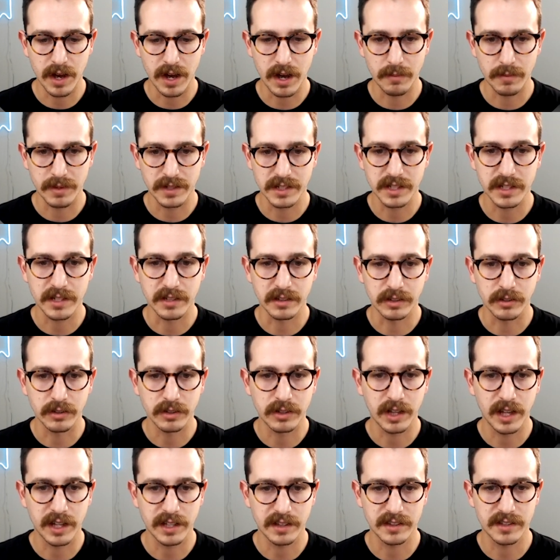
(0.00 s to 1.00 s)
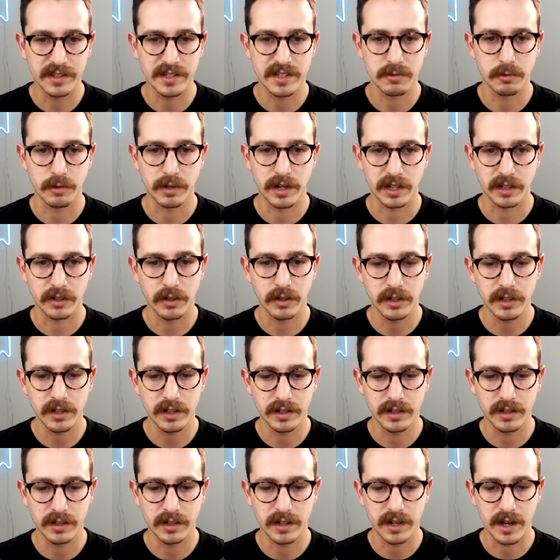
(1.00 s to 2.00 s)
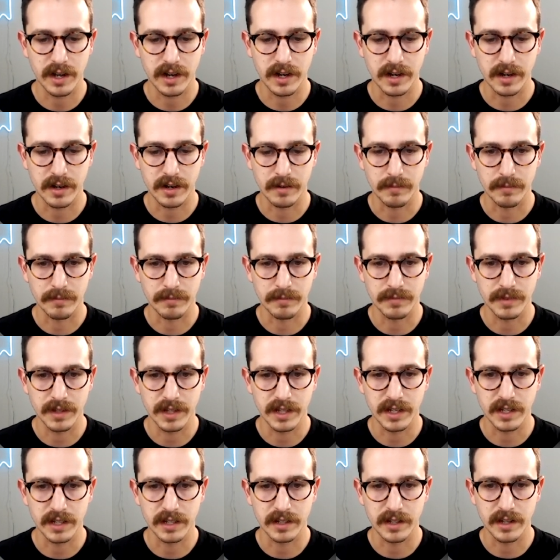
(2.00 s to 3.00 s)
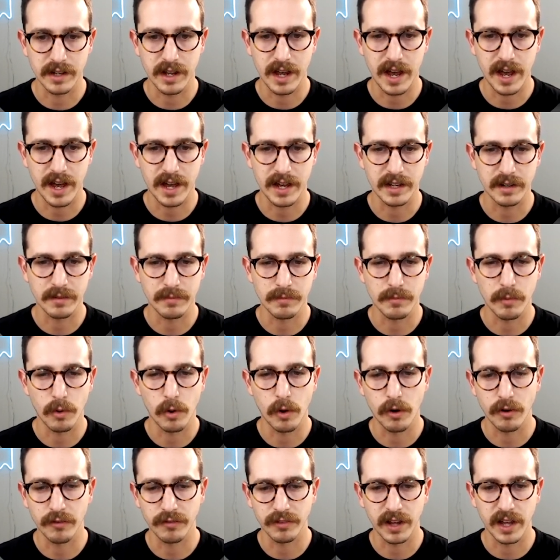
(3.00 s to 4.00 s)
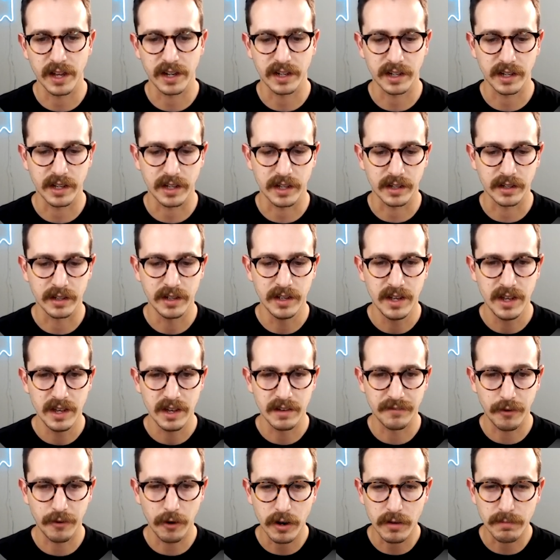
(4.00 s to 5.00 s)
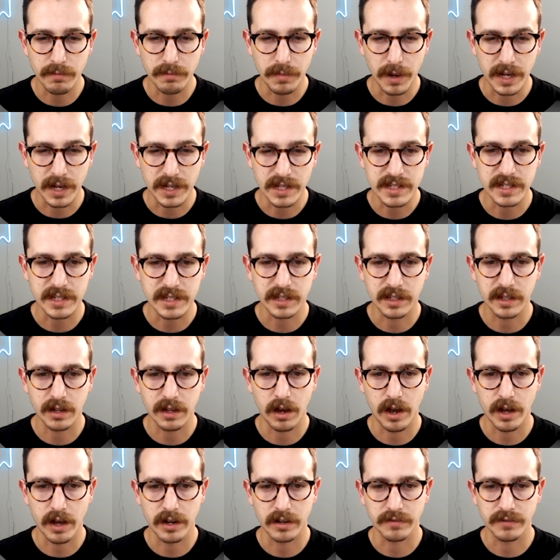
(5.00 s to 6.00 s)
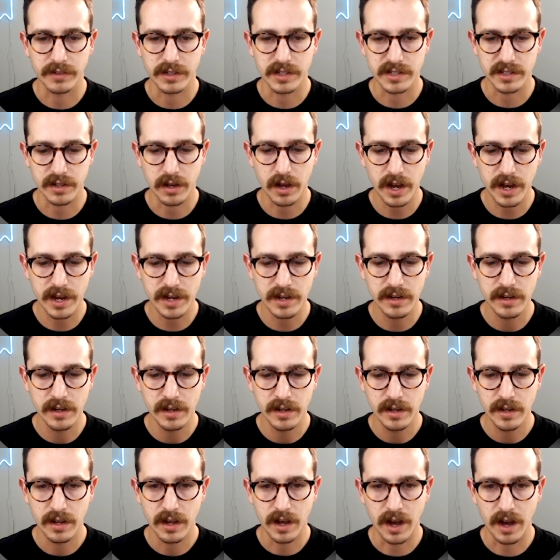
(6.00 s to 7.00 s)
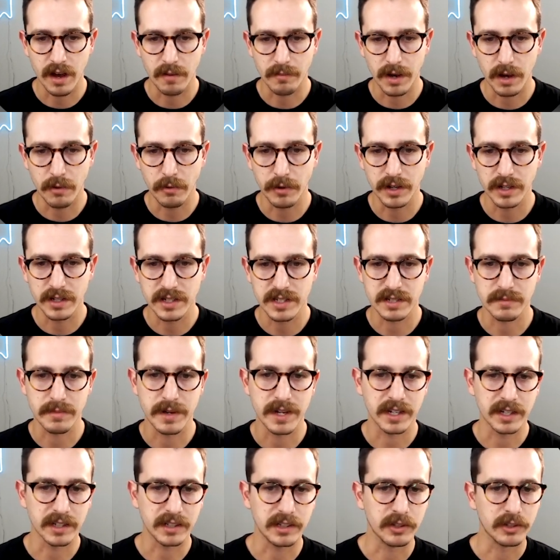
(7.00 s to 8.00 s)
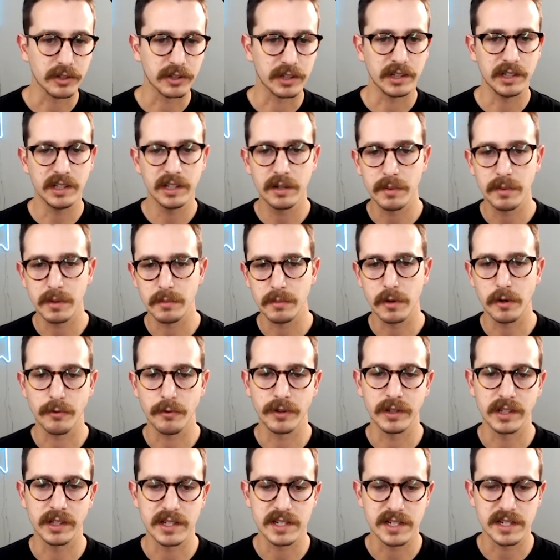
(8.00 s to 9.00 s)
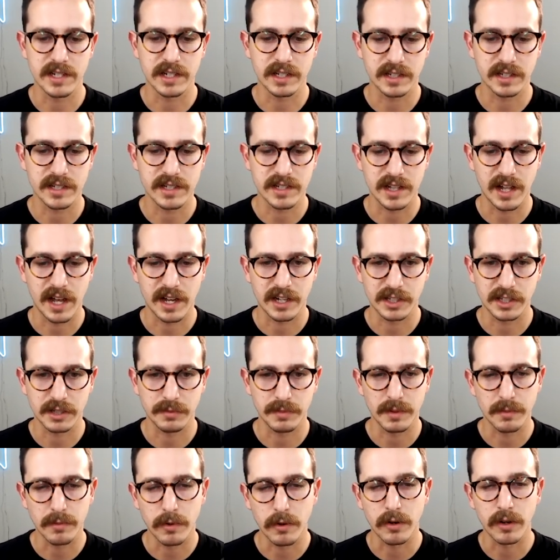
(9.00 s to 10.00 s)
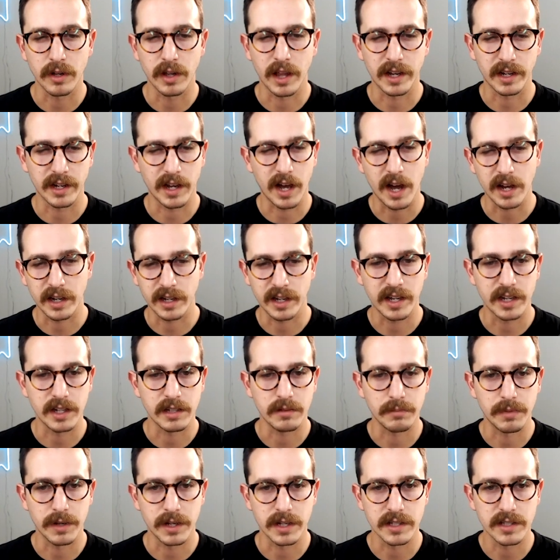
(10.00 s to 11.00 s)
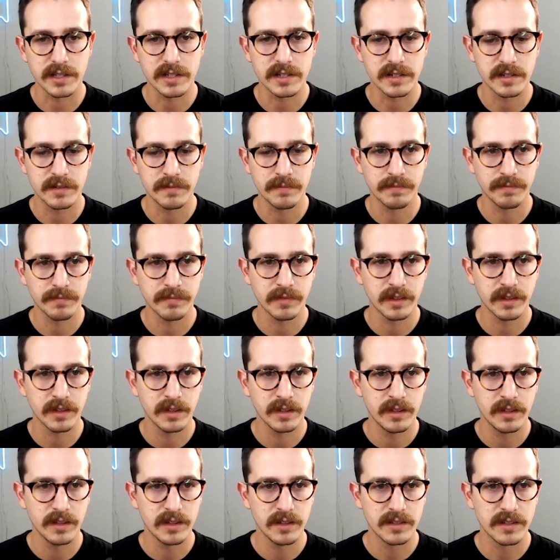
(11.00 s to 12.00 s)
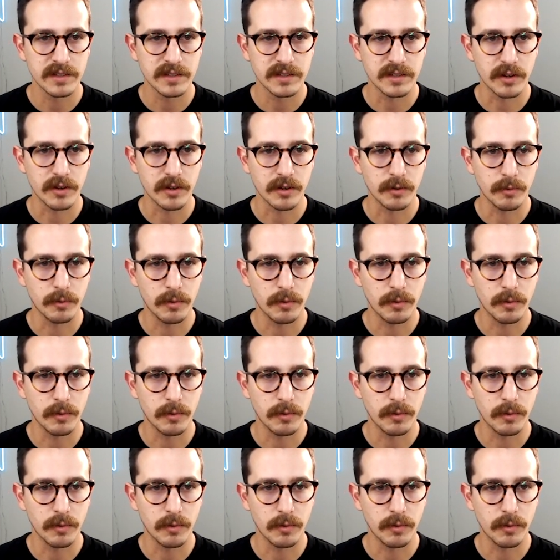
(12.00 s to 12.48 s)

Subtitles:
it didn't look like this when I got it. It had more of like a very basic kind of design. I wanted to make it look a little bit more realistic / a bit more like arcade based. So